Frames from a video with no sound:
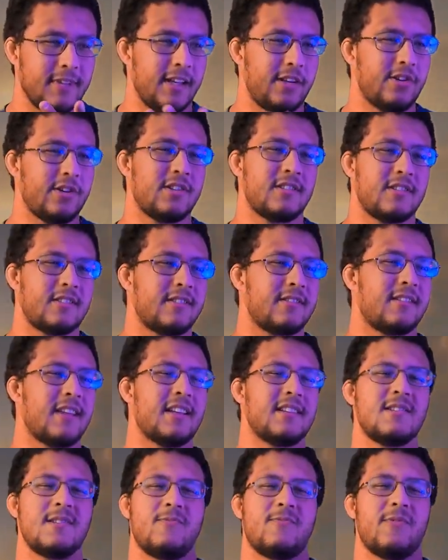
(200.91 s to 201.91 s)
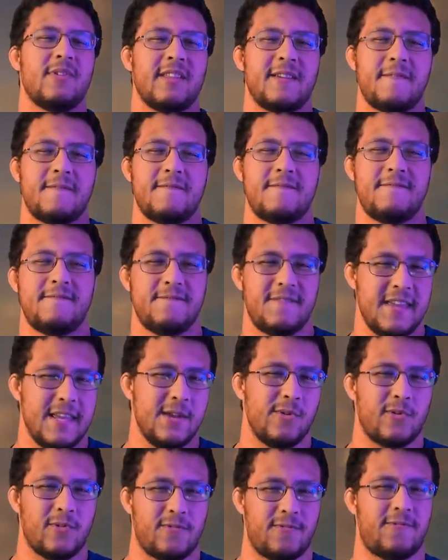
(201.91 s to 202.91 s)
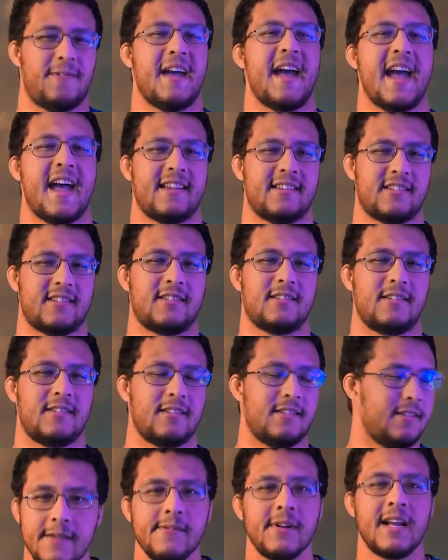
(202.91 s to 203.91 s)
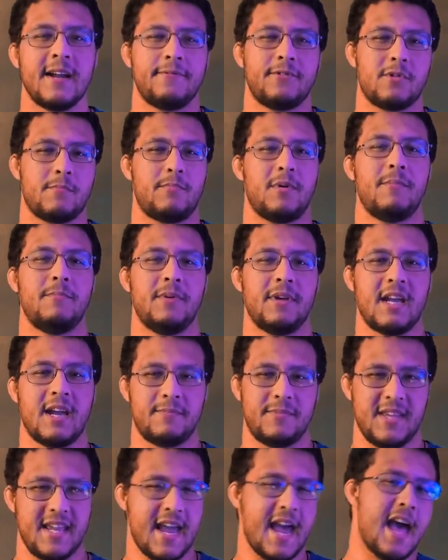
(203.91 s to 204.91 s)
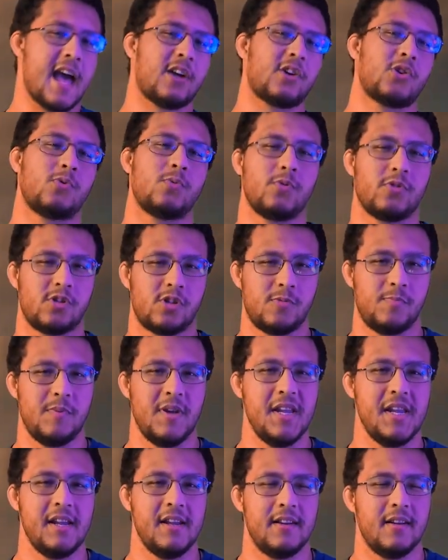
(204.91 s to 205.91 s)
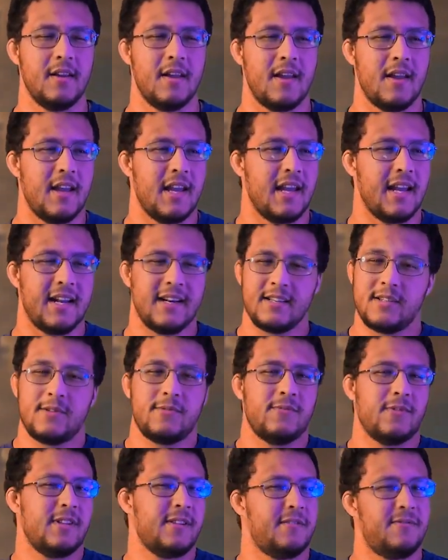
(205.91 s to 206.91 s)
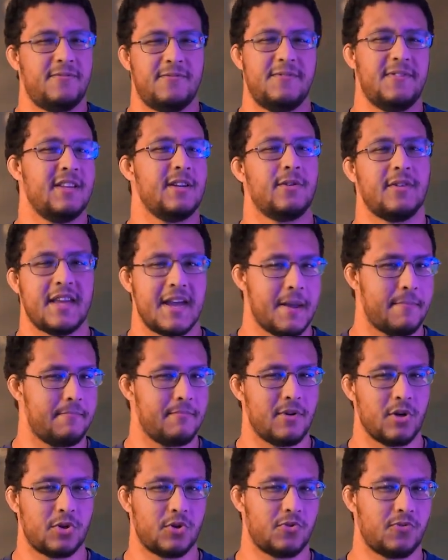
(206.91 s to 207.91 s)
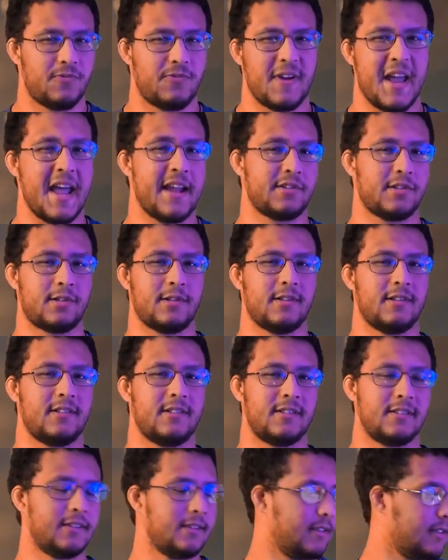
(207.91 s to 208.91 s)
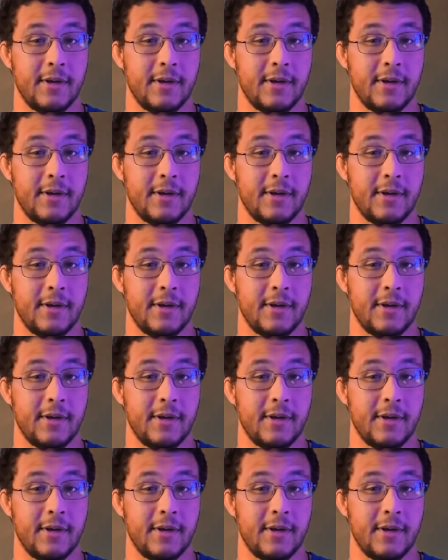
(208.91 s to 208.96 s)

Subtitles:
It just doesn't really feel fast. Even after bumping up the actual speed, it doesn't really feel that much faster.